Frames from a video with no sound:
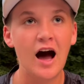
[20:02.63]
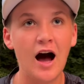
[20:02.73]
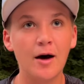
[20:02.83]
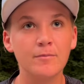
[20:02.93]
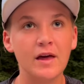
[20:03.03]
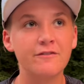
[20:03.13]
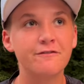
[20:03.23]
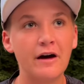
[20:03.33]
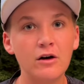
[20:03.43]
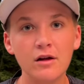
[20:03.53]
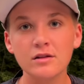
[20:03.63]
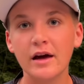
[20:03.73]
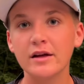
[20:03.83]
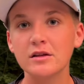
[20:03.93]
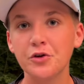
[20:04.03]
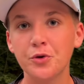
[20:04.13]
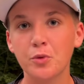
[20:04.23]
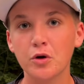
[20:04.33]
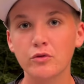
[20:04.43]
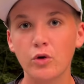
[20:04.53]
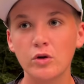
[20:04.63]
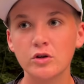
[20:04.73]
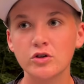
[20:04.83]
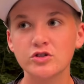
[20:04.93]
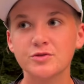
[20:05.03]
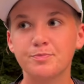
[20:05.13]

um, it felt like a little more rollers